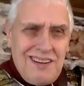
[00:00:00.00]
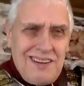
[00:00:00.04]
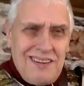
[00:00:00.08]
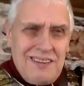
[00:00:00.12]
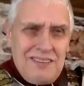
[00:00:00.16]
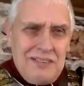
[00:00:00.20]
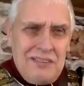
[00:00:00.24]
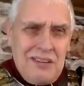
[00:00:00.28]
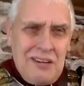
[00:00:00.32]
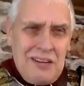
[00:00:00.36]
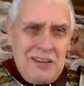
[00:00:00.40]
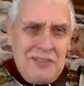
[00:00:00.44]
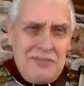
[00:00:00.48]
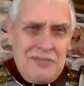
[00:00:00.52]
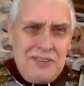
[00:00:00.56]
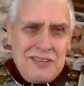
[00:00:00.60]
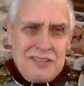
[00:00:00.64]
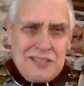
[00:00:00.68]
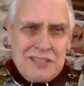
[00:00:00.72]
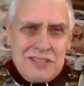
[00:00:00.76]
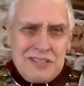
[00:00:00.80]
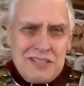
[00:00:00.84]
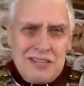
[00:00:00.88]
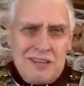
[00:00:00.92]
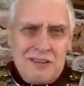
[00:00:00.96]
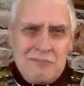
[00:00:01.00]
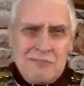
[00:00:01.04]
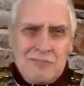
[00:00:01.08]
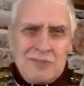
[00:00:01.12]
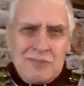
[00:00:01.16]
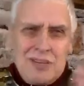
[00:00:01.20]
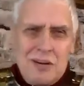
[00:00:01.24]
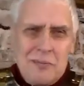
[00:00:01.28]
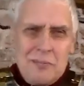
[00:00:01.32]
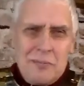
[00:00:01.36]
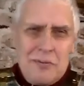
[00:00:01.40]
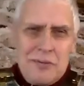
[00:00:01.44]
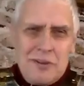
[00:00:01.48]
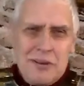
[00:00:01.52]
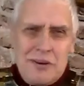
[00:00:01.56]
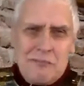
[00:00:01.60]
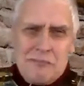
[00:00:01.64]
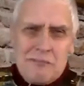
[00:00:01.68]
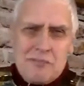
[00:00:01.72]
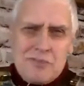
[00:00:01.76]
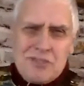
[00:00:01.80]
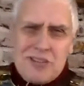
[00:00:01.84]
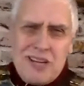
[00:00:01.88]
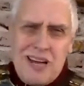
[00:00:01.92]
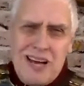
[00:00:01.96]
None of this thumbs up,
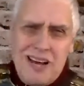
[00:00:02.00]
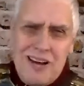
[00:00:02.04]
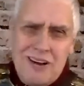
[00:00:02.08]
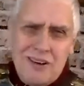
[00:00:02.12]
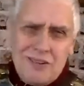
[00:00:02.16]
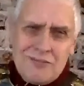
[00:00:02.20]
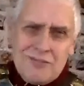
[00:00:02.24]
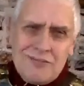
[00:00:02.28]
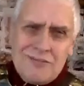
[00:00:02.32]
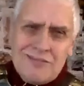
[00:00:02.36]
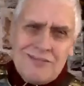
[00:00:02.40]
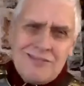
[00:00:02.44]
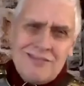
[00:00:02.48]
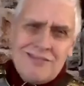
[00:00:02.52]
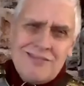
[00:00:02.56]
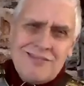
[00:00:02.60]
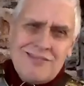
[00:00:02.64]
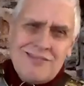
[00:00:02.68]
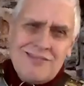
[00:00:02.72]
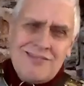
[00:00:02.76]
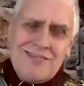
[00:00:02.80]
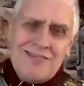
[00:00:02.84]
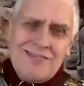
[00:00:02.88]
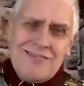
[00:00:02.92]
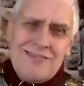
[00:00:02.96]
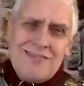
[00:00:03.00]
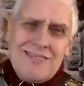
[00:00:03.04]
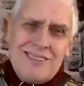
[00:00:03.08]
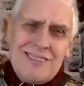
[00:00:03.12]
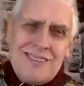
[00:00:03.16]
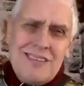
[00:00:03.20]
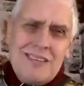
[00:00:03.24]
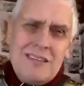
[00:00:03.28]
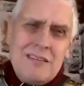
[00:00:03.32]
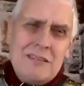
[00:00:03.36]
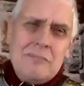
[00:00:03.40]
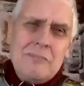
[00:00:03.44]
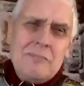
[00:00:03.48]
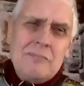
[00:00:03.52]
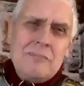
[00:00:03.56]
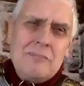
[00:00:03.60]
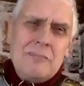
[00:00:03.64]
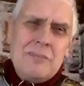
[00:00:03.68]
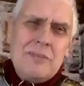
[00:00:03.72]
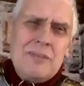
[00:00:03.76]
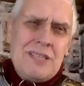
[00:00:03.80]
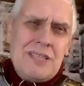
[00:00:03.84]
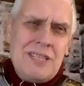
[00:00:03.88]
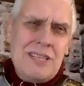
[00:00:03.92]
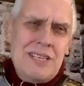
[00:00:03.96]
thumbs down.
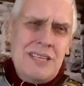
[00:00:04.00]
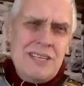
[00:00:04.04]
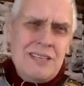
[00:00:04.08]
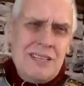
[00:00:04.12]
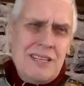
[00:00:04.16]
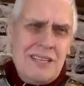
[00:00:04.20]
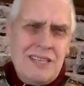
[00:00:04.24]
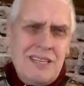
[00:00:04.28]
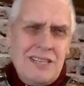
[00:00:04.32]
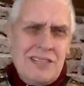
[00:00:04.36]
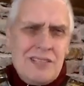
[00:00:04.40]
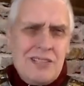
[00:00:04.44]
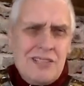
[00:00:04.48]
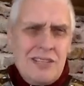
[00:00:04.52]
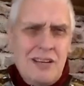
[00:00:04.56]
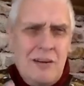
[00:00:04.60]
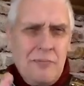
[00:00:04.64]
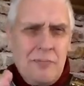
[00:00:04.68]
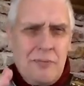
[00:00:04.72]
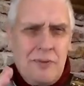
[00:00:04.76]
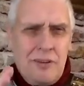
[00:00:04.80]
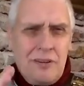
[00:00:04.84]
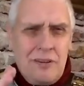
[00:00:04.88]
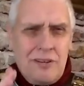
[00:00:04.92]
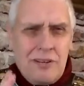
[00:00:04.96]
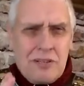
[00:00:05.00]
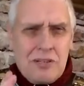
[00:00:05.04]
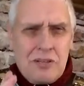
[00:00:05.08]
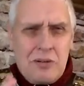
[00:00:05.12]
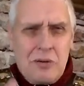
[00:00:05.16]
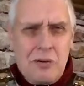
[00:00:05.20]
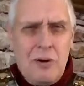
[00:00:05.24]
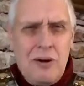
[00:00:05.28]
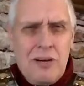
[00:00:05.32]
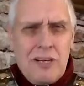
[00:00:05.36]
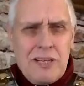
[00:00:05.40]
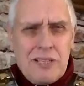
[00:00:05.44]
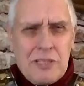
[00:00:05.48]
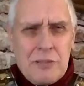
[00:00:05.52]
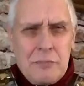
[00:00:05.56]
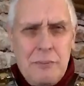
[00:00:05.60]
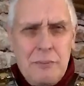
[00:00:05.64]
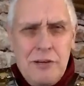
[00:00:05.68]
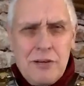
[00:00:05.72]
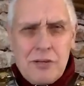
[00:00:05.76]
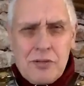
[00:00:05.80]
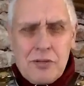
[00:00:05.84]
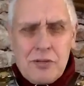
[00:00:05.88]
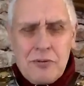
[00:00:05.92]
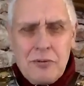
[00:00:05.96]
But Caesar did something that's quite
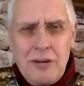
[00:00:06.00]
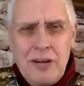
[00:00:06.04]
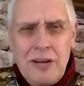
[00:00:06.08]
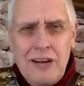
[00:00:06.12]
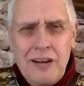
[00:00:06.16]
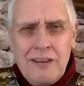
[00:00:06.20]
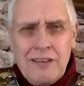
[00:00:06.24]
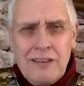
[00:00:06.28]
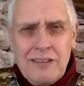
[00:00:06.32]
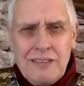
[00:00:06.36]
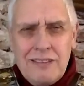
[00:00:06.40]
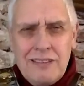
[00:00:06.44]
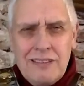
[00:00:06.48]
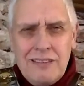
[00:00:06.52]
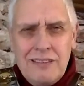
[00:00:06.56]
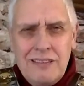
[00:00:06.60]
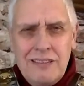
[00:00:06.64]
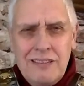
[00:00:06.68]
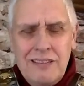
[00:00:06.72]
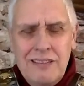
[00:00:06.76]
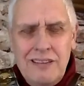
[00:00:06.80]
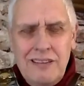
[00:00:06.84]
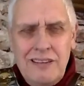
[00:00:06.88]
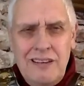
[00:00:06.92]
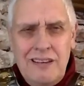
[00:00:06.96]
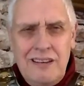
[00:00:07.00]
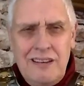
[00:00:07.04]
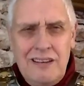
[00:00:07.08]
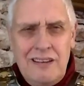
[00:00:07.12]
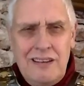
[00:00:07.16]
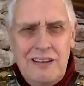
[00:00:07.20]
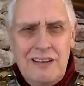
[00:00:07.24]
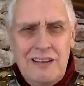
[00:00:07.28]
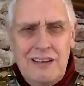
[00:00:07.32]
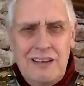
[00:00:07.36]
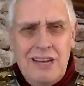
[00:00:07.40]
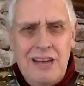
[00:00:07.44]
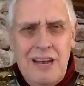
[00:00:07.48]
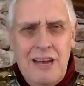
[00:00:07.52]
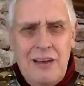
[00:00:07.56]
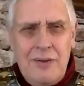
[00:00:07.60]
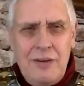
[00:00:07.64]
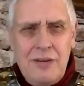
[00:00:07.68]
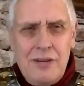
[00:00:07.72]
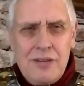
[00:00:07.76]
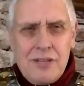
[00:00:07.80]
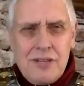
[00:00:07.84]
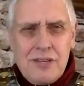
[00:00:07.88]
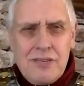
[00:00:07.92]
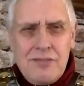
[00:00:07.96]
special now. He gave
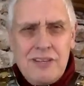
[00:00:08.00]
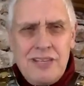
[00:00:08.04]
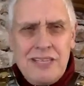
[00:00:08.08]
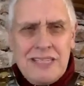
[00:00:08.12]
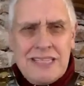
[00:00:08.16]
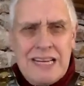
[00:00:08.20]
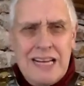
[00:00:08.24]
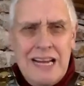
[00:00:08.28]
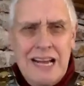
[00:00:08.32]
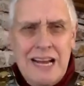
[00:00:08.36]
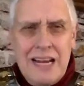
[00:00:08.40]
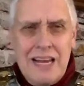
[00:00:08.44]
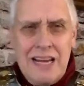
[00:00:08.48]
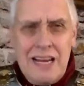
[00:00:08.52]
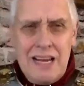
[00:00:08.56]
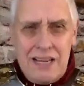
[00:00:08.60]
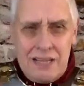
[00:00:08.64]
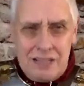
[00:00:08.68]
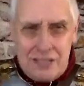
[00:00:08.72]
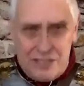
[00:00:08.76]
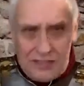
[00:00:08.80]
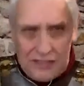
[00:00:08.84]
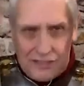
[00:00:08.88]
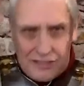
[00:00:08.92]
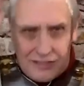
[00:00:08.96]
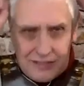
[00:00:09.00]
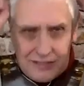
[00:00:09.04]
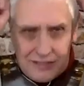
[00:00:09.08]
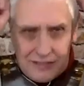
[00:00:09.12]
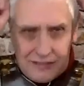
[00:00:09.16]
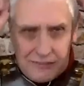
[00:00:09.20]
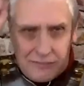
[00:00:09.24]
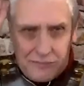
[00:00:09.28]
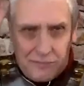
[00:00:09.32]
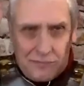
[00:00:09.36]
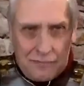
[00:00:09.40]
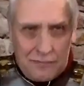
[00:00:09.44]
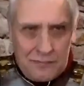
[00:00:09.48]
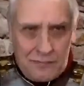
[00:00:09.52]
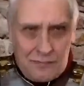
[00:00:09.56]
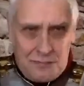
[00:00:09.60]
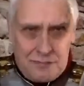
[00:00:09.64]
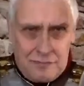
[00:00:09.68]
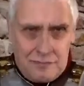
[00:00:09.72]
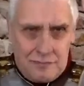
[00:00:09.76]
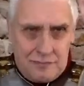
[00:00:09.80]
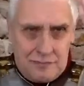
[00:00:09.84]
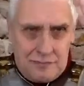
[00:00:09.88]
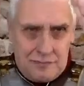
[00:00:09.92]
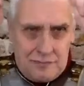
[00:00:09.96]
each of these gladiators
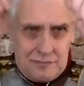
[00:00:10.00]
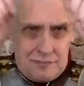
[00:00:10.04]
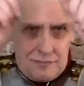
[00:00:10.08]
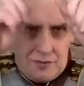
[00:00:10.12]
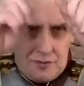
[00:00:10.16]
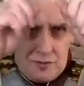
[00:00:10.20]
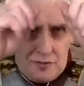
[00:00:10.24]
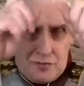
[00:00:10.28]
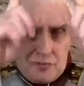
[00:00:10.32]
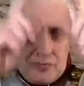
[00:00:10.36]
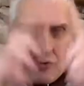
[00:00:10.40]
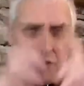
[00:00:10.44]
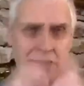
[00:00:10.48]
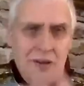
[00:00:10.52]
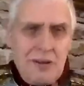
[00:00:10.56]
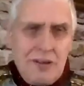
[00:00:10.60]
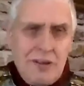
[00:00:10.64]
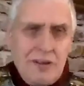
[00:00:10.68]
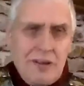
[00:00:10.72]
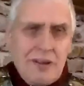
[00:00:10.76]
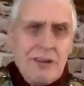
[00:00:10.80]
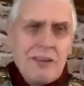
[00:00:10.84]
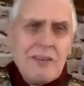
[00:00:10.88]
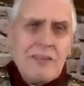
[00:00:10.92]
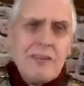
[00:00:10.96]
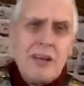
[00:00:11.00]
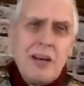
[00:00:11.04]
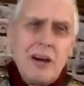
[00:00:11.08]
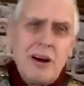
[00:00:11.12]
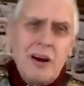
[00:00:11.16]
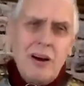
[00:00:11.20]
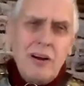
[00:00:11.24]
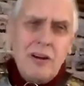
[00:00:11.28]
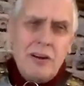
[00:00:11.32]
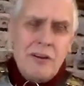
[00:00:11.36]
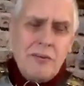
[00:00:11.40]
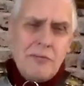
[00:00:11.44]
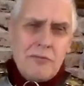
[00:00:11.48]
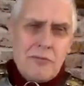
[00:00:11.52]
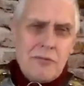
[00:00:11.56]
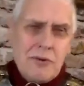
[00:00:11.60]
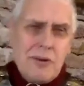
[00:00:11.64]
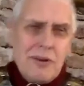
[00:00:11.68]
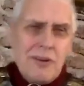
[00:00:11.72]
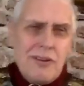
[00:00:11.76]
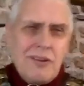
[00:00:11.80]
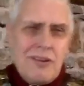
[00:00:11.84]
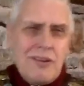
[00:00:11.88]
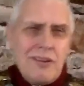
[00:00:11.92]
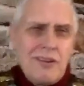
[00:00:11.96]
the wreath, the olive
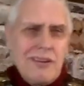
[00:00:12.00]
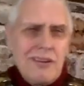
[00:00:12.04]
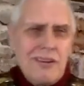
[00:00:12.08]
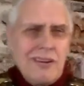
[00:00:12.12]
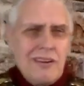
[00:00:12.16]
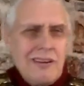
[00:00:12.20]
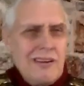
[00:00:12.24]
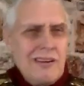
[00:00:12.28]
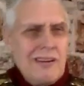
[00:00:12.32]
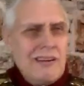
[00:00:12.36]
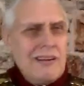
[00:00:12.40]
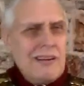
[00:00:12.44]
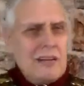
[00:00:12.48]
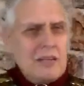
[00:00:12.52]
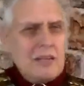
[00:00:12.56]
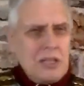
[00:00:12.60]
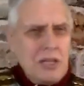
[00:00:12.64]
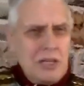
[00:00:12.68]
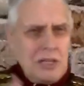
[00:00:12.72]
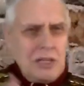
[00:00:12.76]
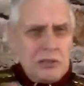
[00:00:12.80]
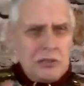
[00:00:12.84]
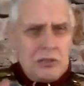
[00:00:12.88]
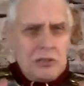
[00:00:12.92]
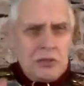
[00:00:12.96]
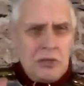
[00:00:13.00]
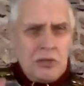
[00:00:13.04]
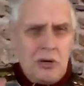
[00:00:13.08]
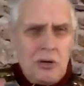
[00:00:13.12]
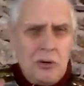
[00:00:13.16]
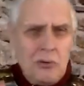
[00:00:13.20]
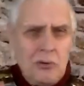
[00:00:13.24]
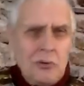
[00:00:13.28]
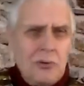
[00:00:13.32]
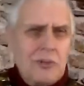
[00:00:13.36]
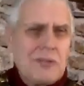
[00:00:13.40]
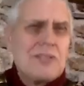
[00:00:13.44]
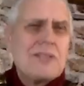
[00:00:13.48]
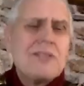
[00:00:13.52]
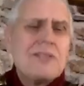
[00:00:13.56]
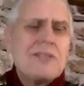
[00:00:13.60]
wreath, colored gold as the